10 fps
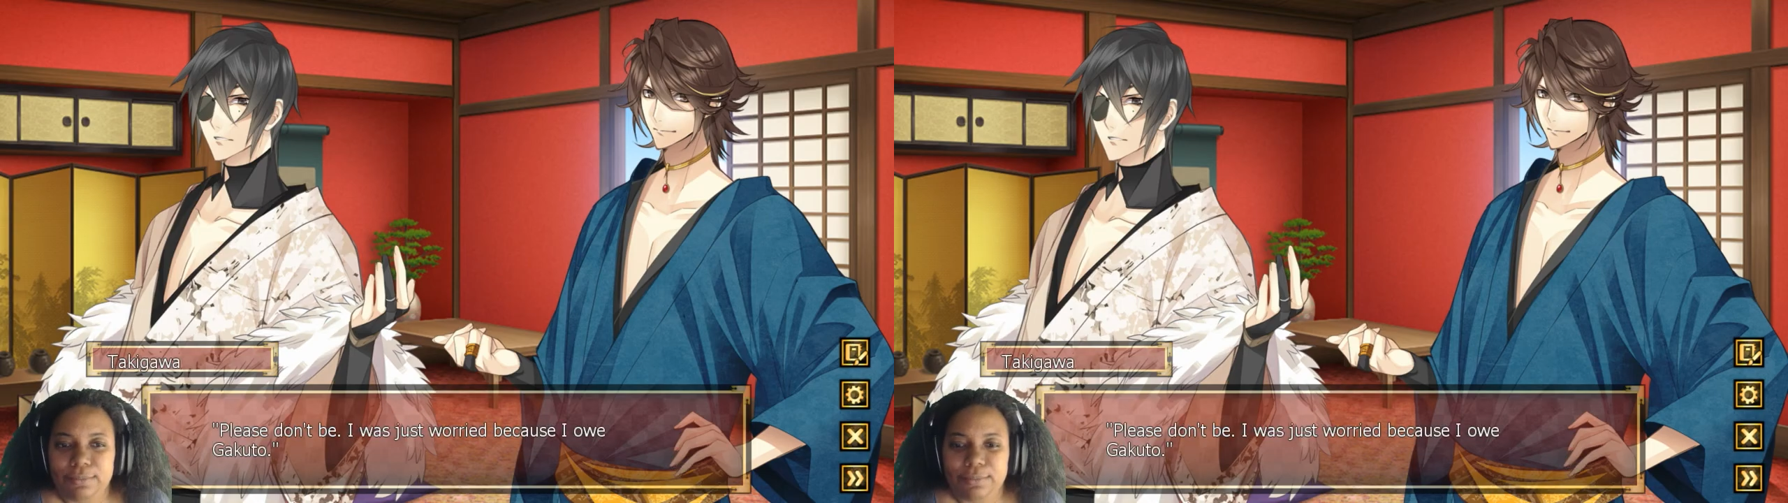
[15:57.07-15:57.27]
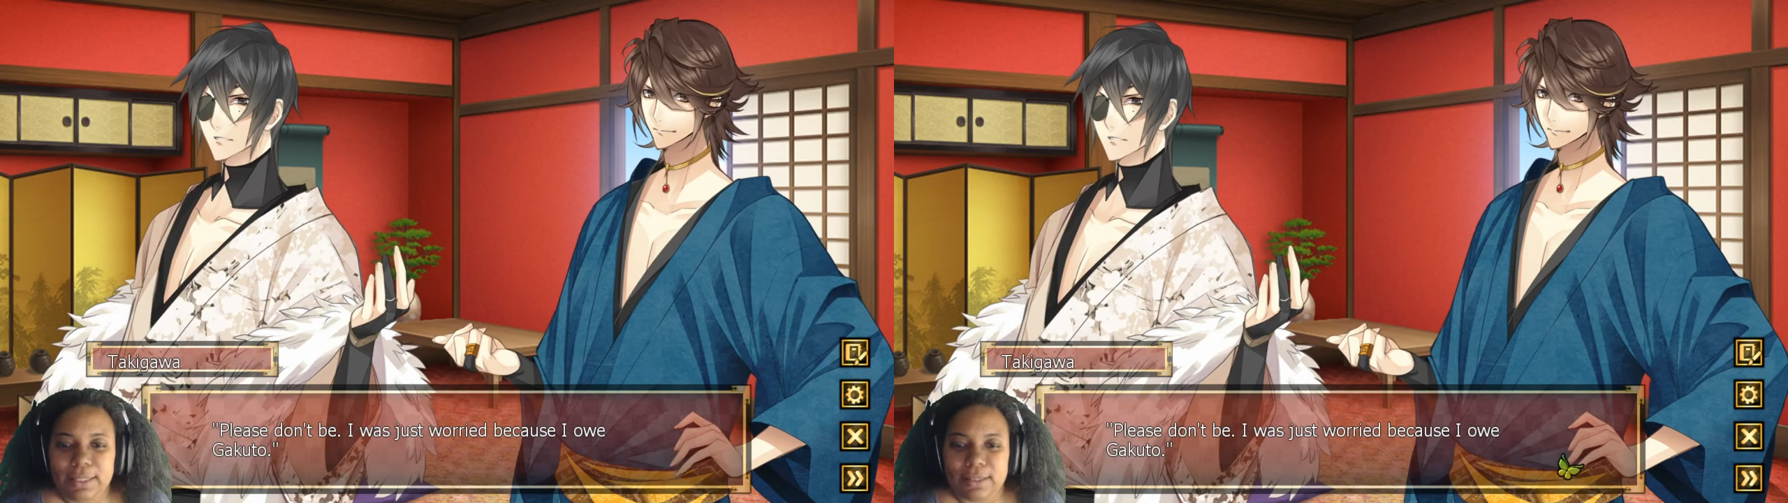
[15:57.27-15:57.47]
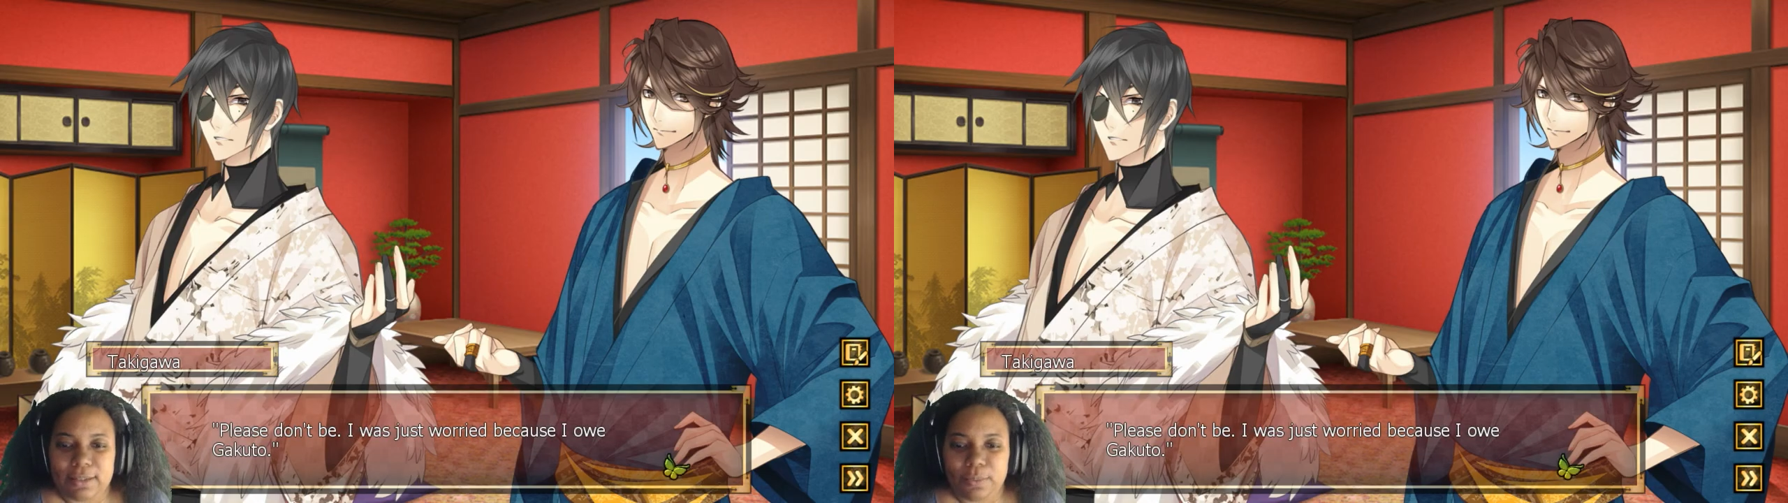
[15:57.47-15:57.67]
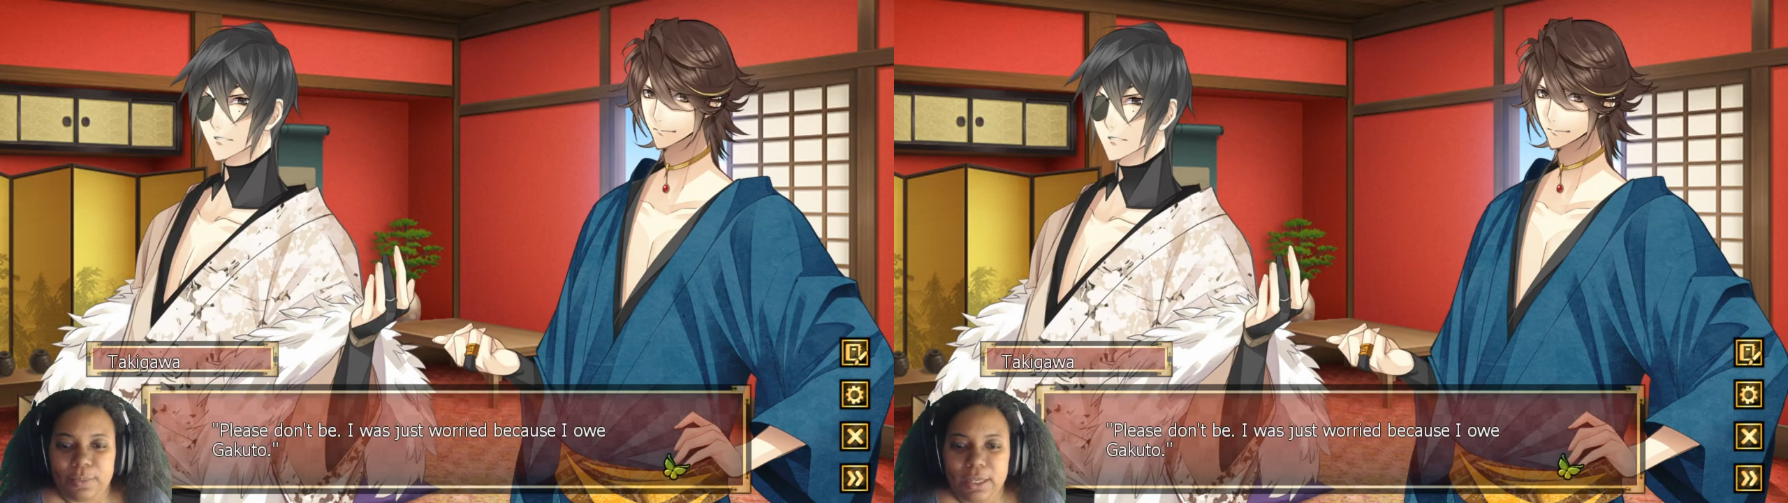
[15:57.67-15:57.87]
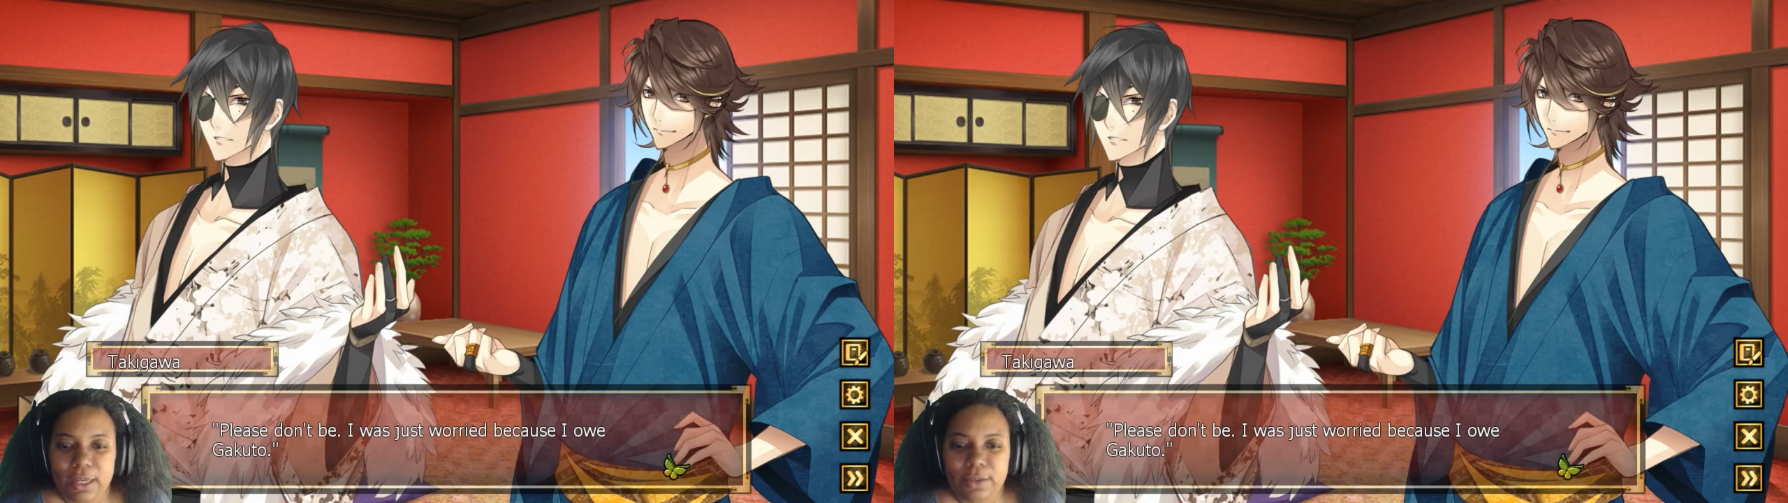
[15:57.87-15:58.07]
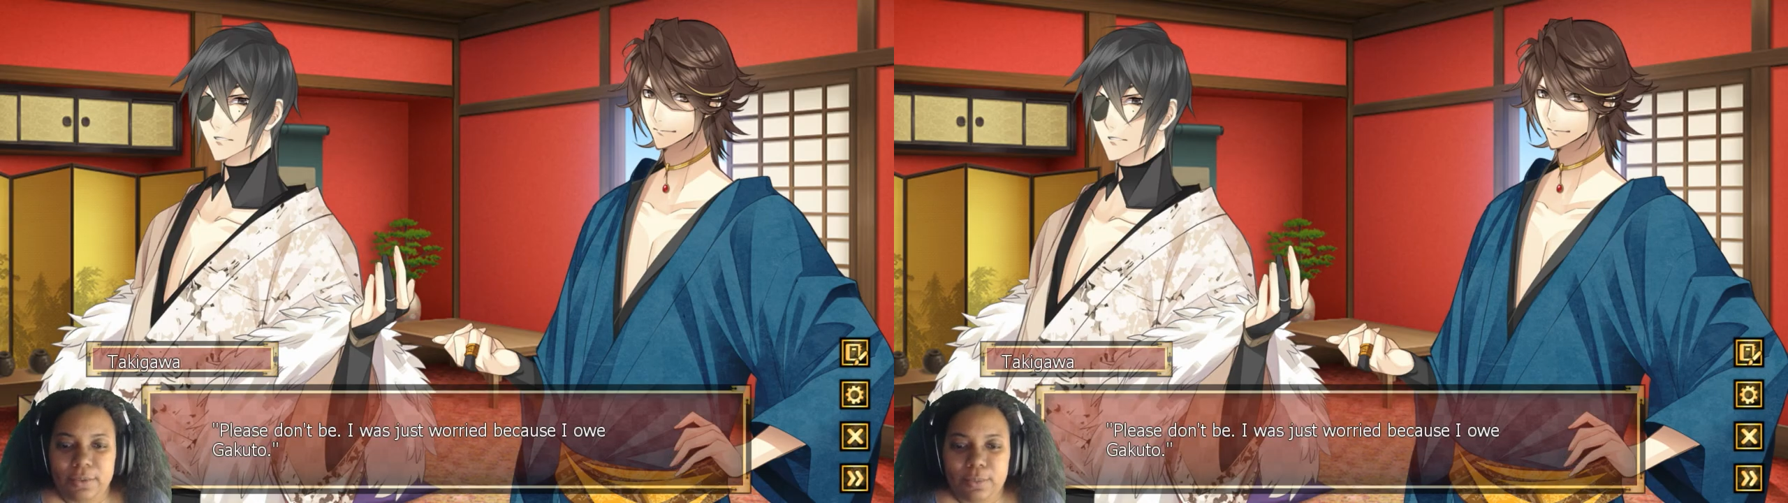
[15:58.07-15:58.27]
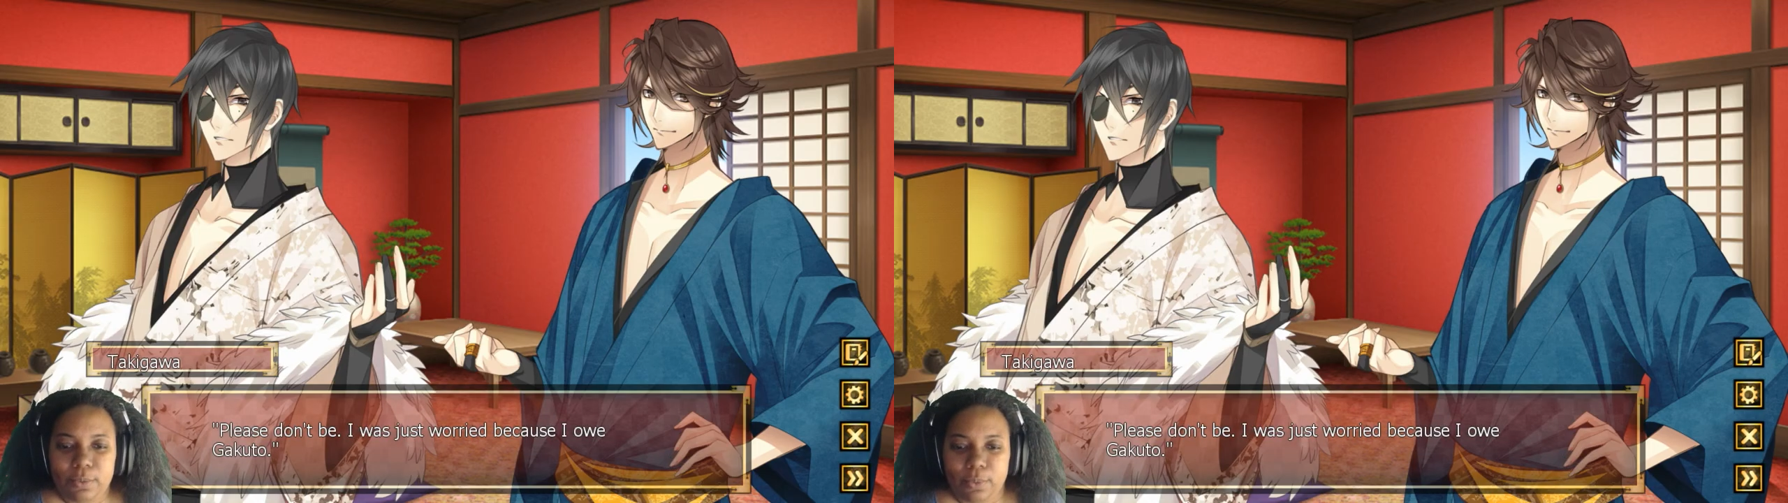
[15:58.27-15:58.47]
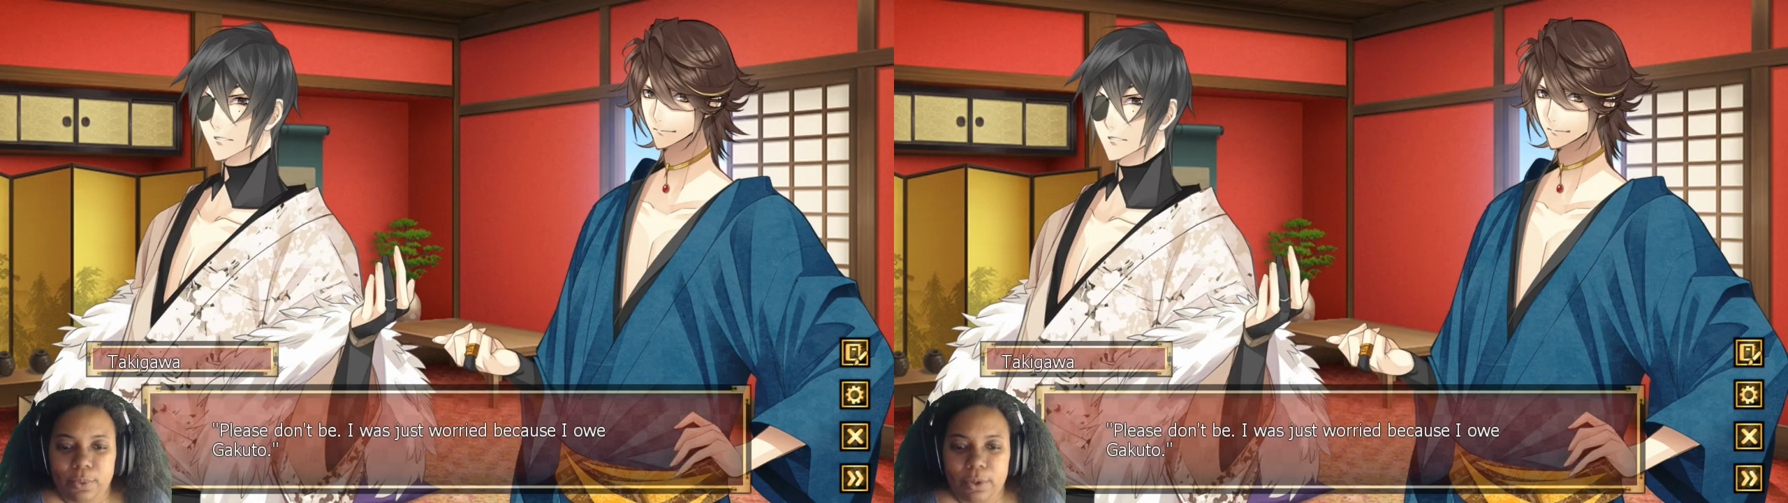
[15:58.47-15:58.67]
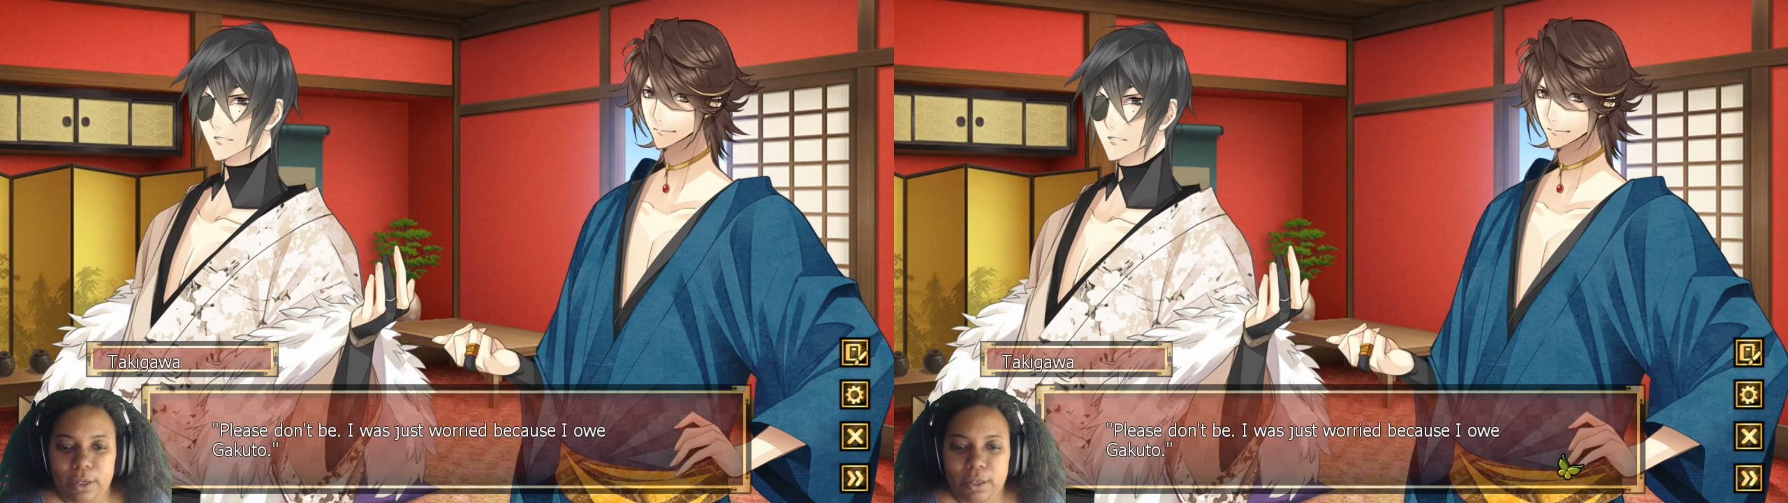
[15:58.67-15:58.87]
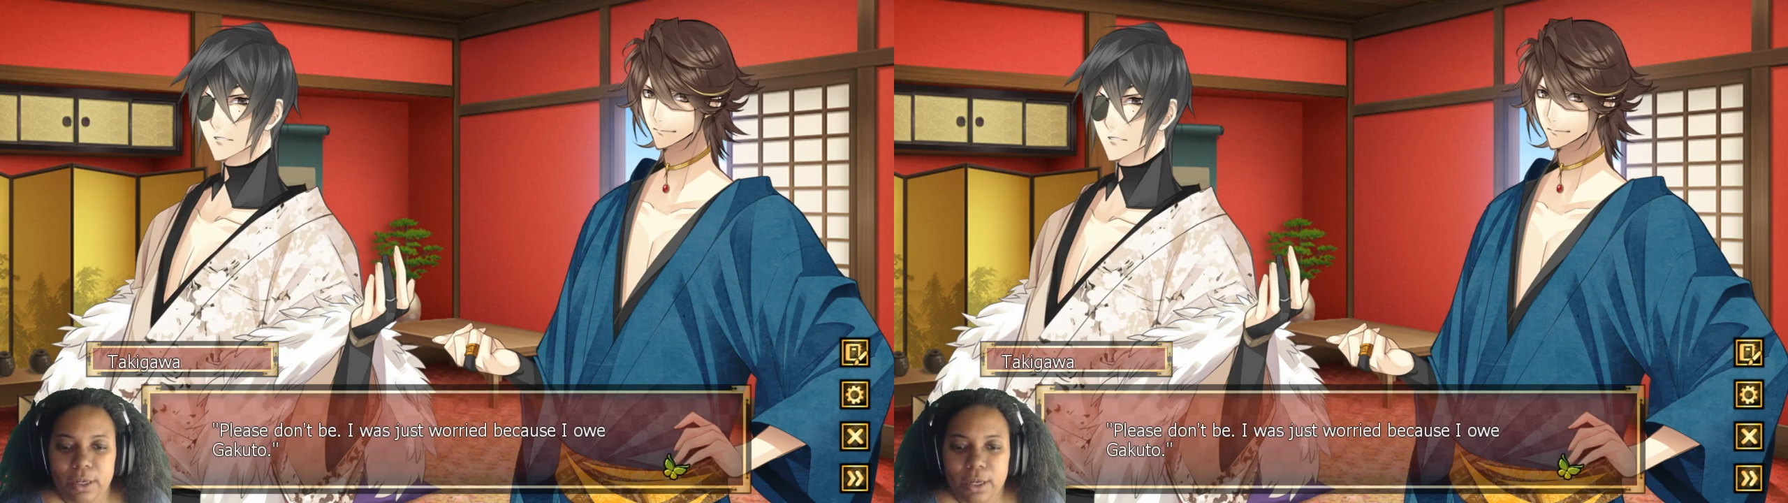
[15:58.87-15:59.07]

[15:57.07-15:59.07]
Please don't be. I was more worried